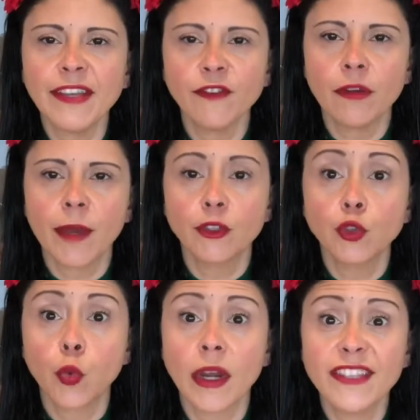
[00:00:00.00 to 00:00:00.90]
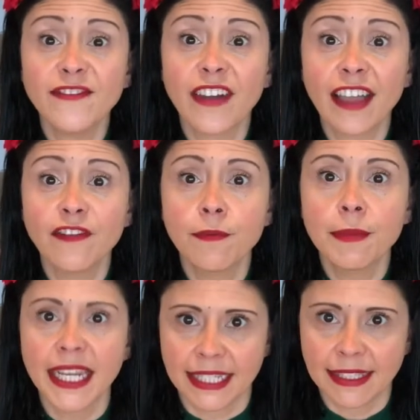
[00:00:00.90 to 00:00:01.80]
for about 25
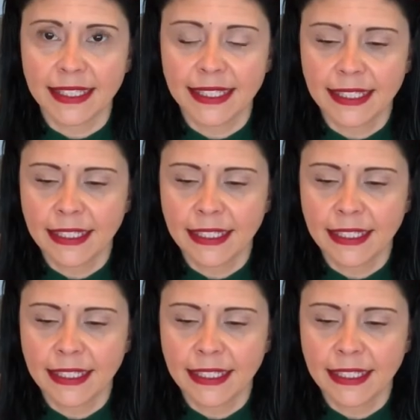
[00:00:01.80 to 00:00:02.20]
minutes.